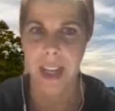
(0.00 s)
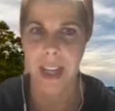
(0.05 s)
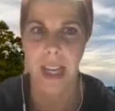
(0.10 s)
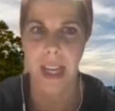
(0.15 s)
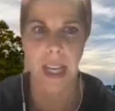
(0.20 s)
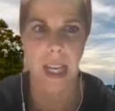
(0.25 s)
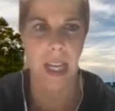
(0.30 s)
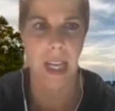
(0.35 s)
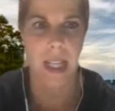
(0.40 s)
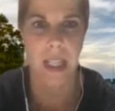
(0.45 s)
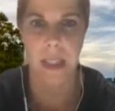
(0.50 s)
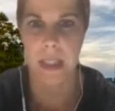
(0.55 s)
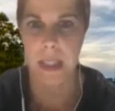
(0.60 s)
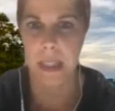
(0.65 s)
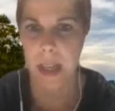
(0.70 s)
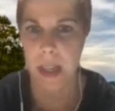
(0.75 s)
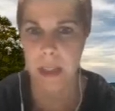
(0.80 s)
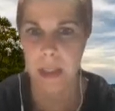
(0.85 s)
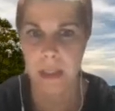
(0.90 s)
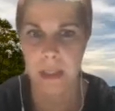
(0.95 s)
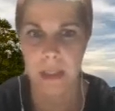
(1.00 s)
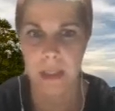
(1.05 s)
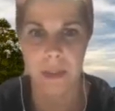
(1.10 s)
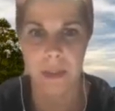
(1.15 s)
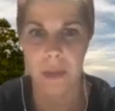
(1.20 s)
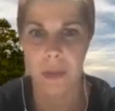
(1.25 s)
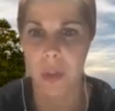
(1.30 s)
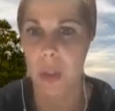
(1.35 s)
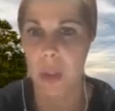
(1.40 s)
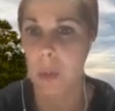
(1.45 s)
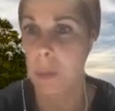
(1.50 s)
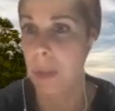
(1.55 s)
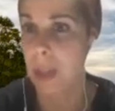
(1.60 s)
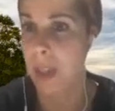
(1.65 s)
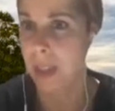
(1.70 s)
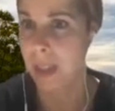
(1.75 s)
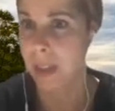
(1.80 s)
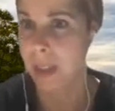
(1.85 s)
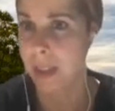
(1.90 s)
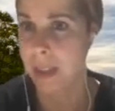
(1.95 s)
And that, to
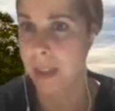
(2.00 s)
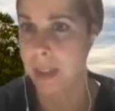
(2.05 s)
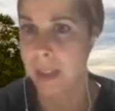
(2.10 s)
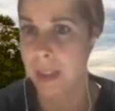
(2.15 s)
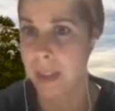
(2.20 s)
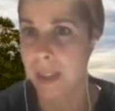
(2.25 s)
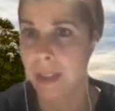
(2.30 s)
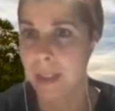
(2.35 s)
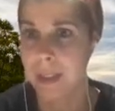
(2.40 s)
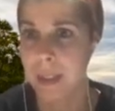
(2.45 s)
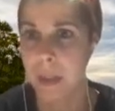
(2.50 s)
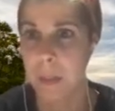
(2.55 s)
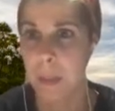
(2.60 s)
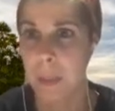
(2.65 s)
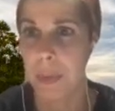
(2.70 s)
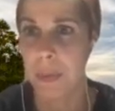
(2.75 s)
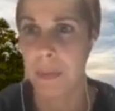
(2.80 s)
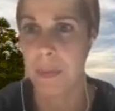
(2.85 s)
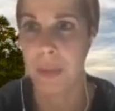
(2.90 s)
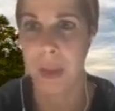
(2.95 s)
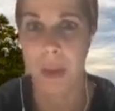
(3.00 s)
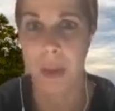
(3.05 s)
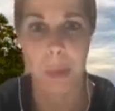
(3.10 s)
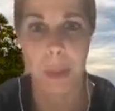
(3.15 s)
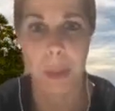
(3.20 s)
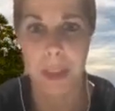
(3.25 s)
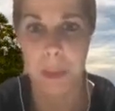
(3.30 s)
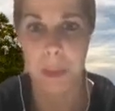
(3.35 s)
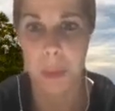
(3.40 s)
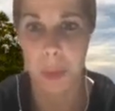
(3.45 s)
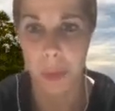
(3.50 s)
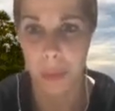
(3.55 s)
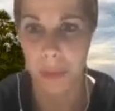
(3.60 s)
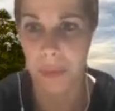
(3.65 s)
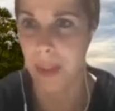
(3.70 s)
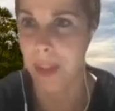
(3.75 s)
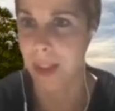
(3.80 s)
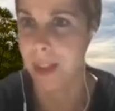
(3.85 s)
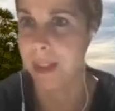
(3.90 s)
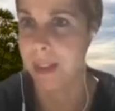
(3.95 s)
me, is a profoundly
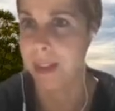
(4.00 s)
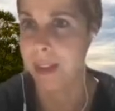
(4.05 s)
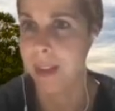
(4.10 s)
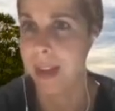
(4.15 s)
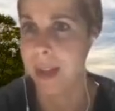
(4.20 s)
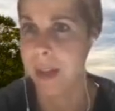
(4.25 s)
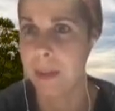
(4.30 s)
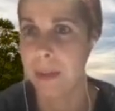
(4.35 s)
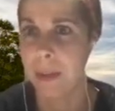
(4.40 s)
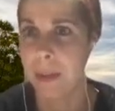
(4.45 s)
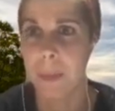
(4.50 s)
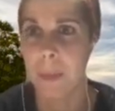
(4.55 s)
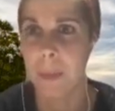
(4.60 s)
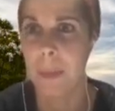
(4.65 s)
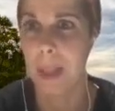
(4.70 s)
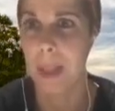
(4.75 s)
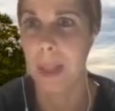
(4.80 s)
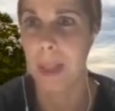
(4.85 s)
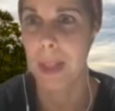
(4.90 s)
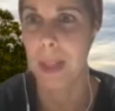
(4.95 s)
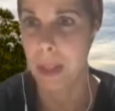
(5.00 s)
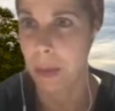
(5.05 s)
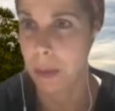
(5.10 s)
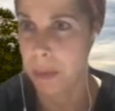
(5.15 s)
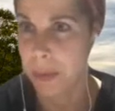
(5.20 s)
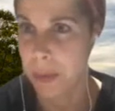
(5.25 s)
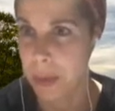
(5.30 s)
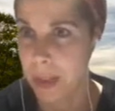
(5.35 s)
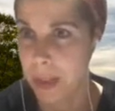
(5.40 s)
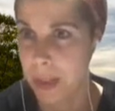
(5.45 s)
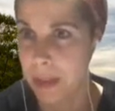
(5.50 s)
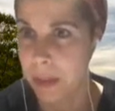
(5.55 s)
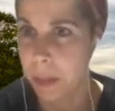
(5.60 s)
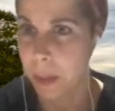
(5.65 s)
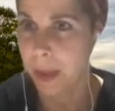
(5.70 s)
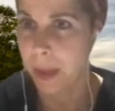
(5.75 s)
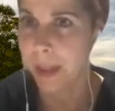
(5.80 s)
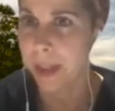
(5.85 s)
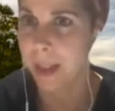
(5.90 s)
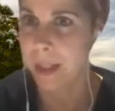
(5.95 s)
moving and meaningful
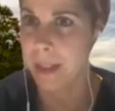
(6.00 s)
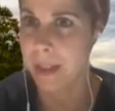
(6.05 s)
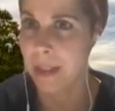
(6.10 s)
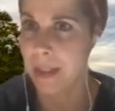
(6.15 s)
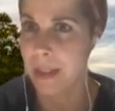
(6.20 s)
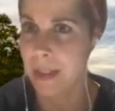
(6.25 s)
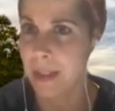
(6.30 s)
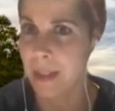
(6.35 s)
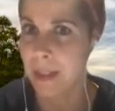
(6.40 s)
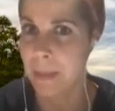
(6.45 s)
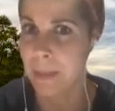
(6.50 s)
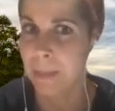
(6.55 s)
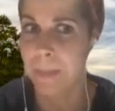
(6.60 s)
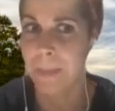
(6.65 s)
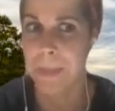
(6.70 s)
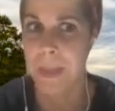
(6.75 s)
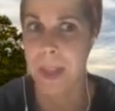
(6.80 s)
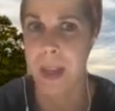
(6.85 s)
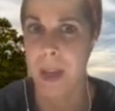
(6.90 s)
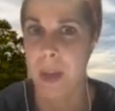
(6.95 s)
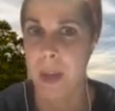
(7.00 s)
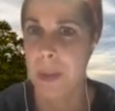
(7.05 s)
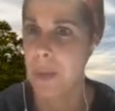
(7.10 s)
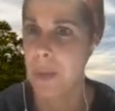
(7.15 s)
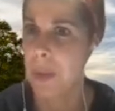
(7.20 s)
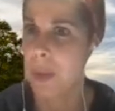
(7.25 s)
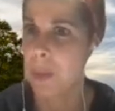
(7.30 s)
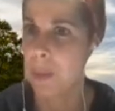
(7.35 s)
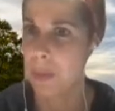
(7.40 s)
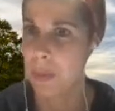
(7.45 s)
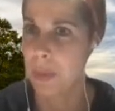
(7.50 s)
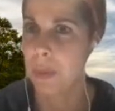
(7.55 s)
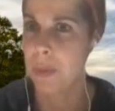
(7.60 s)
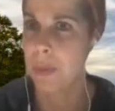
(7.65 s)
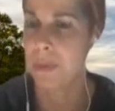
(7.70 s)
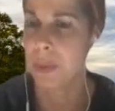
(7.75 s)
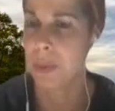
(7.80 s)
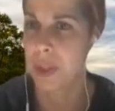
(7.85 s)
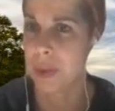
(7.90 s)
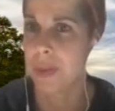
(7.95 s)
experience. How do you prove Journey